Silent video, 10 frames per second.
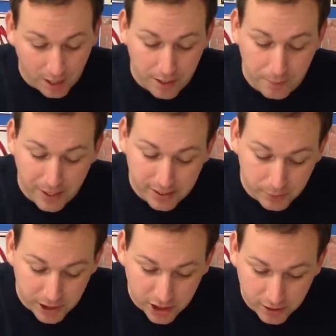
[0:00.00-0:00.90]
The best
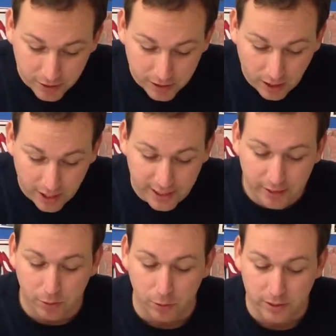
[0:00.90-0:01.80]
wishes on the side
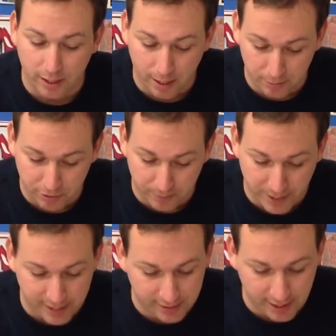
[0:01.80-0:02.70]
here also comes from
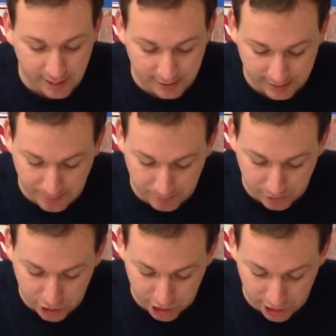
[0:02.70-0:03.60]
that set of stamps
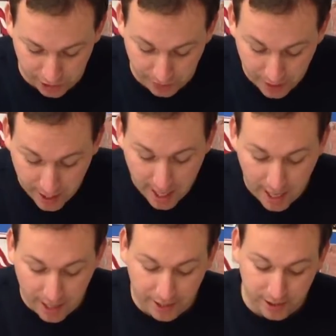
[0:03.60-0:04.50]
too.
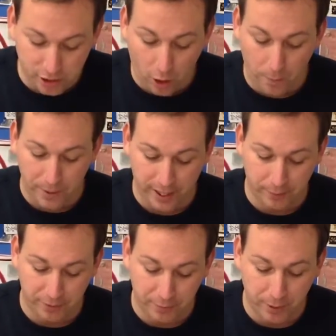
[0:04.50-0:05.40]
And at the top here,
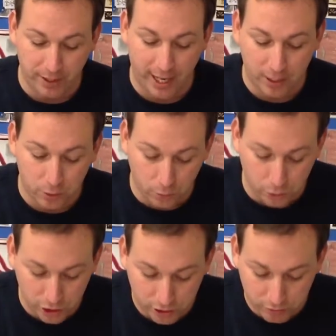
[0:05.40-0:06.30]
we've put our
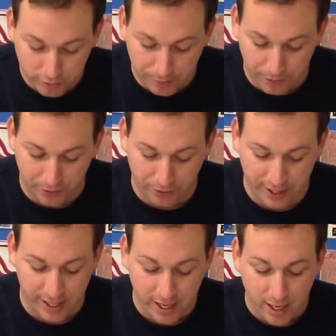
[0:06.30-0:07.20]
gorgeous ribbon on
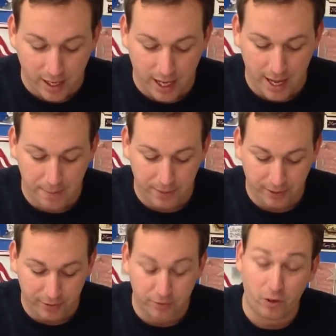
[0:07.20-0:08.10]
it.
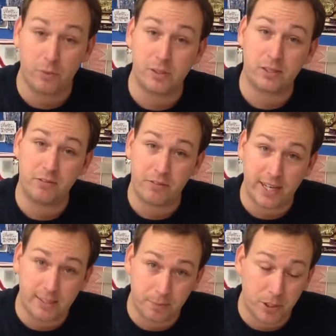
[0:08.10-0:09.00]
If you follow us on
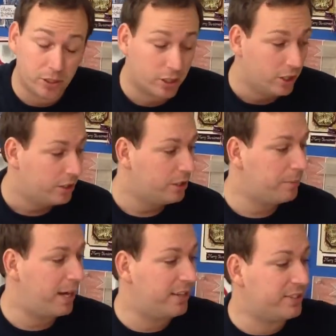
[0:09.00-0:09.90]
Facebook, you
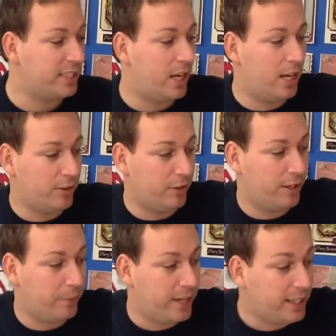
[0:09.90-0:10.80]
may have seen earlier on in
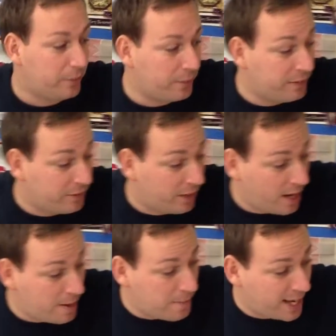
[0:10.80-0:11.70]
the week, we've
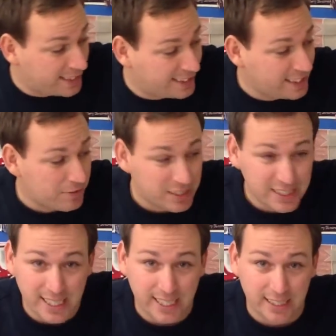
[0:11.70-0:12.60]
had
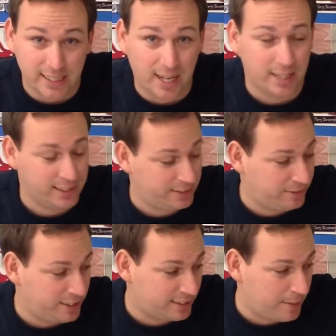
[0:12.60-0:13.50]
17 colours of
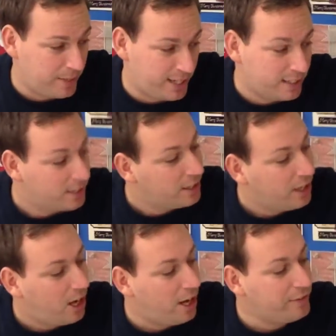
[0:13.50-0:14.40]
this come in.
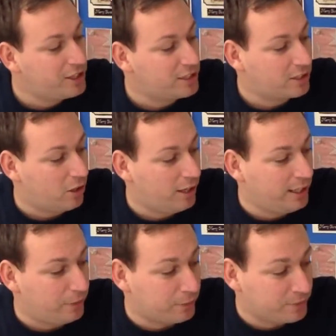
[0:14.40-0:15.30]
I've just got a
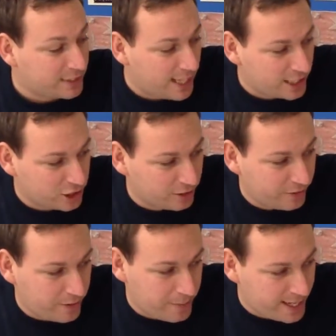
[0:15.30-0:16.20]
little selection
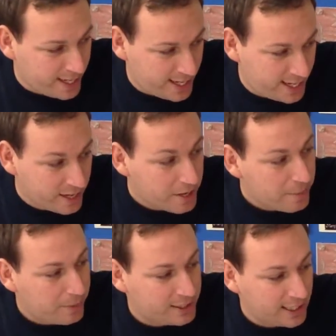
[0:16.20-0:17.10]
of them here,
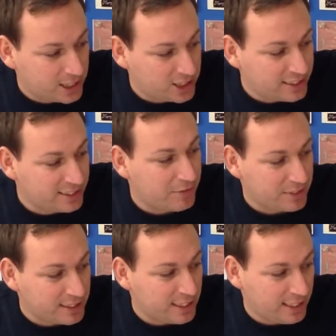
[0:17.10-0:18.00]
but there's actually
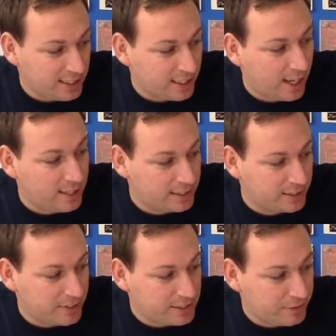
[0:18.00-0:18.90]
17 colours
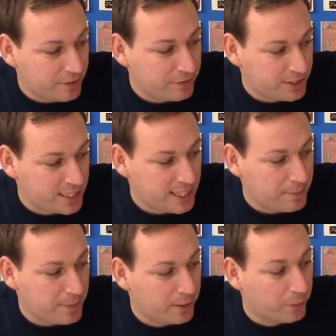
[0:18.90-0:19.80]
of this
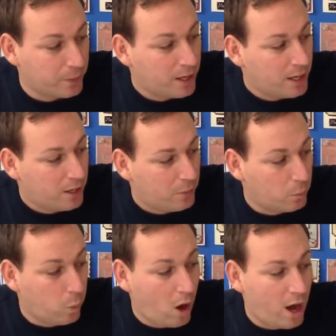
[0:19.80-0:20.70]
15mm
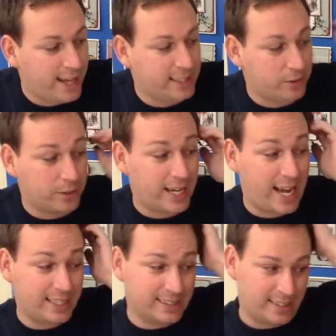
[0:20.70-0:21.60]
wide
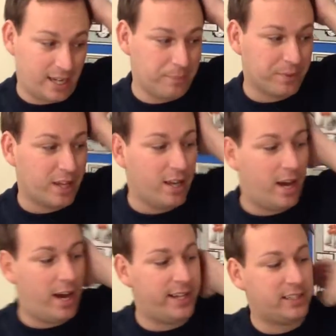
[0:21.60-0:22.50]
organza,
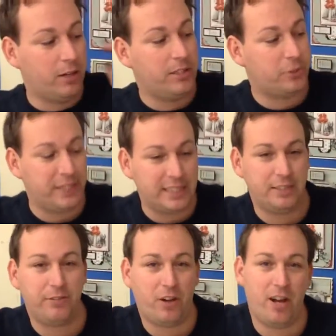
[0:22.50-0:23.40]
and it's only
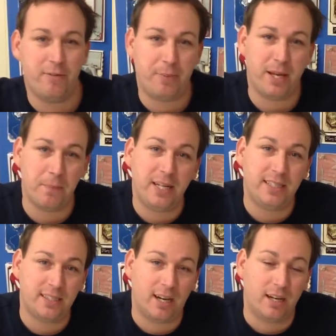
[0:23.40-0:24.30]
25p a
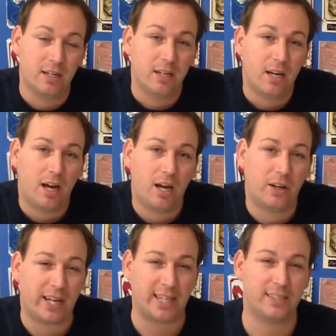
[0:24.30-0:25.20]
metre.
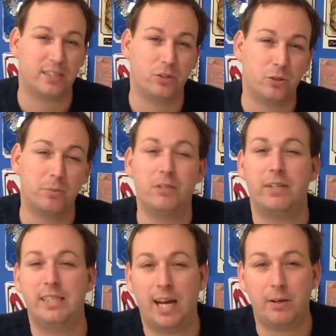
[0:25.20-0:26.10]
Organza normally
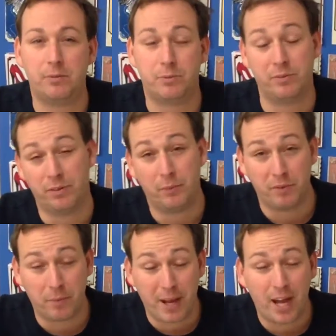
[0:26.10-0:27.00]
retails with
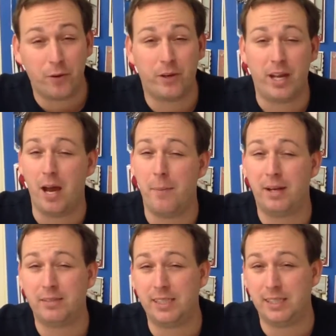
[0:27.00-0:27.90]
a pattern on it at
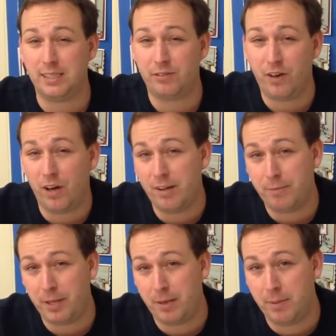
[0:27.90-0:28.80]
about
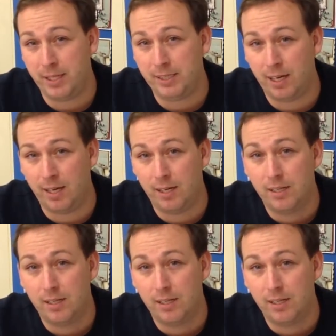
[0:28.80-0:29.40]
65p a metre,